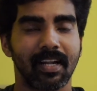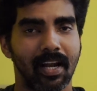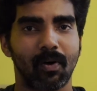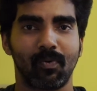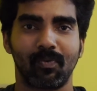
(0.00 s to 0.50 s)

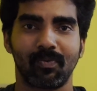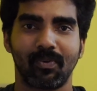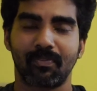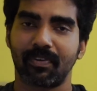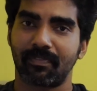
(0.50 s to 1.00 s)
love
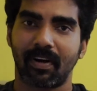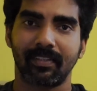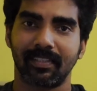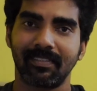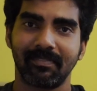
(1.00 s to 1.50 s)
of a
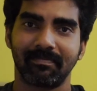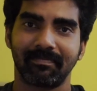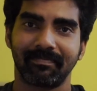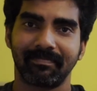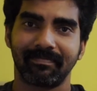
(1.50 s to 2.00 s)
father
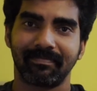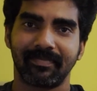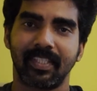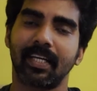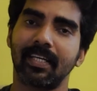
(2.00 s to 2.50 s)

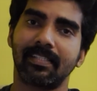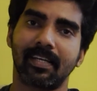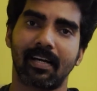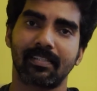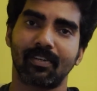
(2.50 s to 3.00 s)
taking
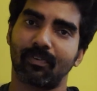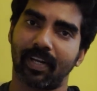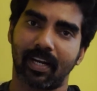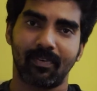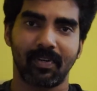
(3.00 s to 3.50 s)
charge of
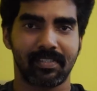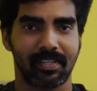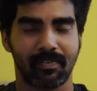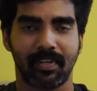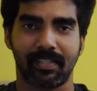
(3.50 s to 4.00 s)
an adverse
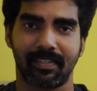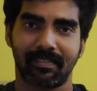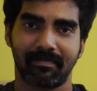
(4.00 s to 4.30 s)
situation.